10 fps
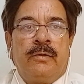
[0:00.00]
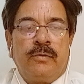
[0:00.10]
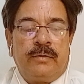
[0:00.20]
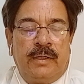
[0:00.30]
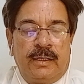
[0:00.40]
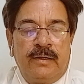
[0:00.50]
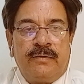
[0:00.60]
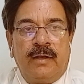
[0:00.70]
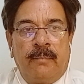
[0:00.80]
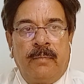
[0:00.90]
So that
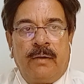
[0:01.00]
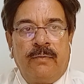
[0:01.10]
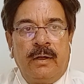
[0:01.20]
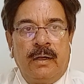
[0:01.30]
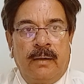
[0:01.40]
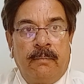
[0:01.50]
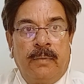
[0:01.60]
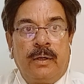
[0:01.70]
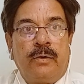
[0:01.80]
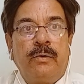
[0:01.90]
is number one.
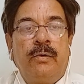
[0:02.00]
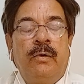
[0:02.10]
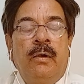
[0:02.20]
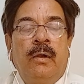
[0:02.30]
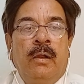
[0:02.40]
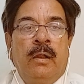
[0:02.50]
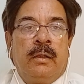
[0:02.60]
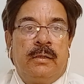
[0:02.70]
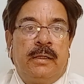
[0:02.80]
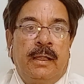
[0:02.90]
Number two,
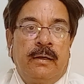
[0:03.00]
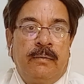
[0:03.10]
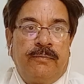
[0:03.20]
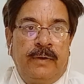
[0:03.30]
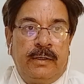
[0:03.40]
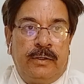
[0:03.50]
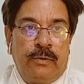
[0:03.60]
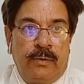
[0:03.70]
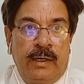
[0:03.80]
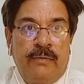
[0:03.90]
then
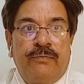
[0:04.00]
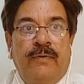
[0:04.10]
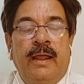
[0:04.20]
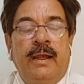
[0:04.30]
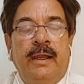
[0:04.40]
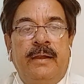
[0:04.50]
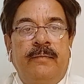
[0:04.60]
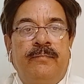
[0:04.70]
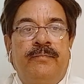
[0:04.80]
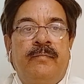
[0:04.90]
during
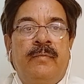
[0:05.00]
firing,